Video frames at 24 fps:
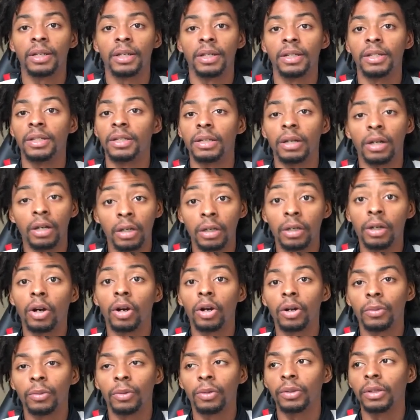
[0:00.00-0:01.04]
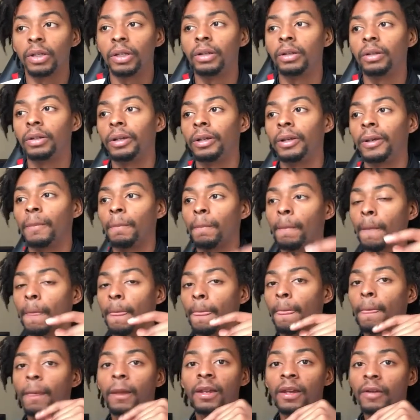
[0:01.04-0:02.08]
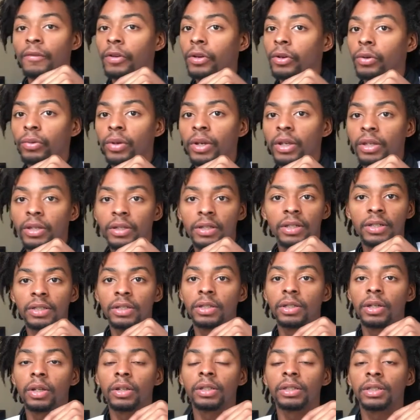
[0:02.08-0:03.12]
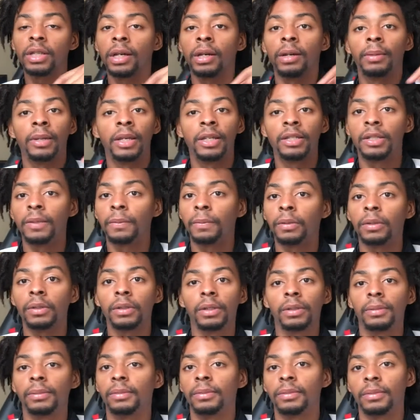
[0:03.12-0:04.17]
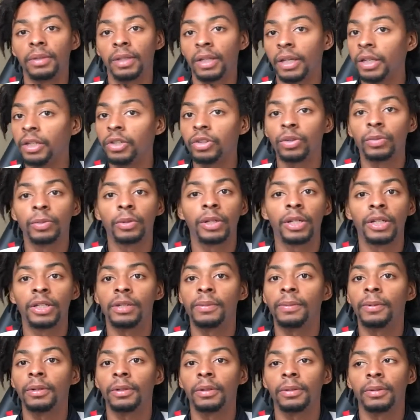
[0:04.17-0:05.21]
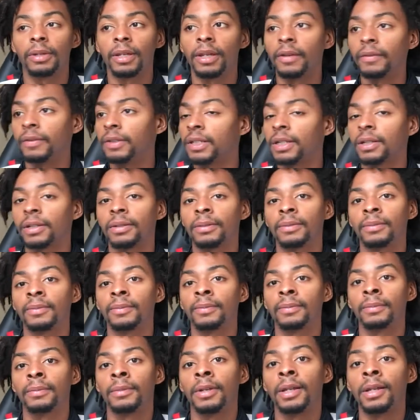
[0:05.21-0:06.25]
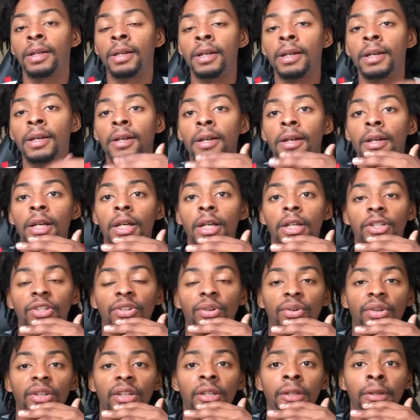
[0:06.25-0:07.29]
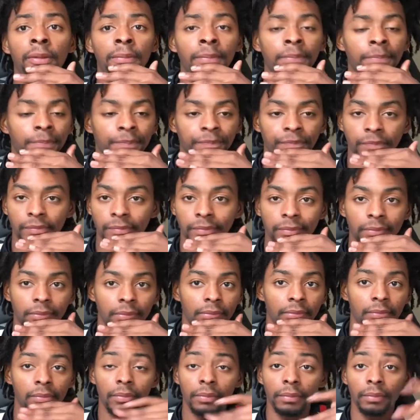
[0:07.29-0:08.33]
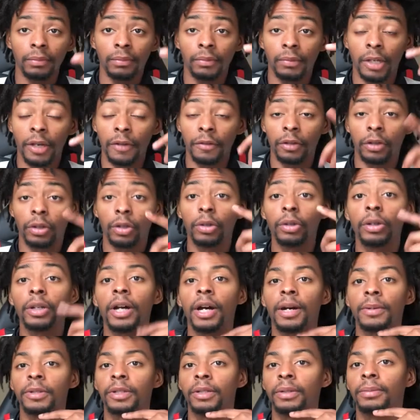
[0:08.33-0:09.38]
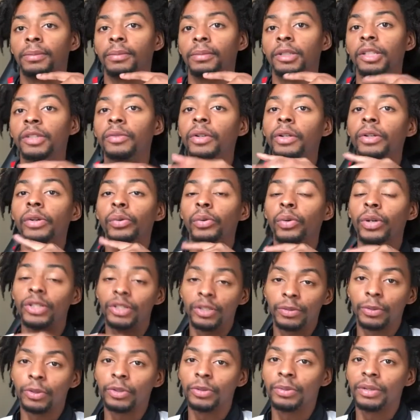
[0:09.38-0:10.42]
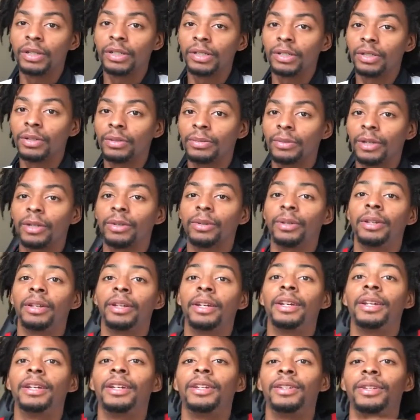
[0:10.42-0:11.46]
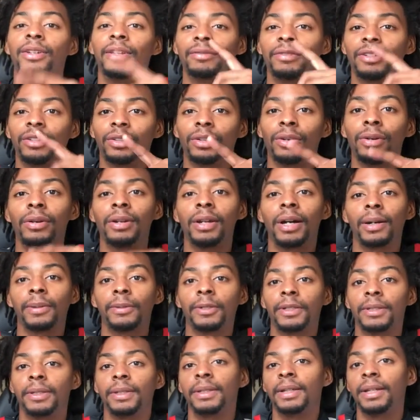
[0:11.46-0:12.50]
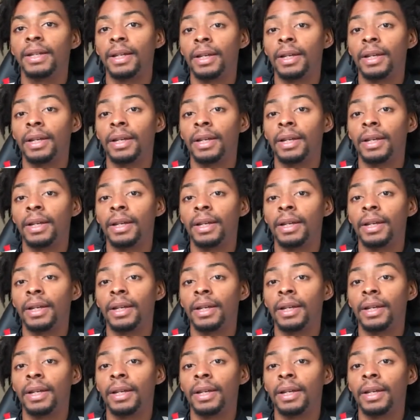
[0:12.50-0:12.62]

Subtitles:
It's unguardable, literally. Kevin Durant, he does this all the time. Hezzy pull up, hang dribble, hezzy pull up, every time. So then, you have the third option. This video wasn't supposed to be this long, by the way. You have the third option.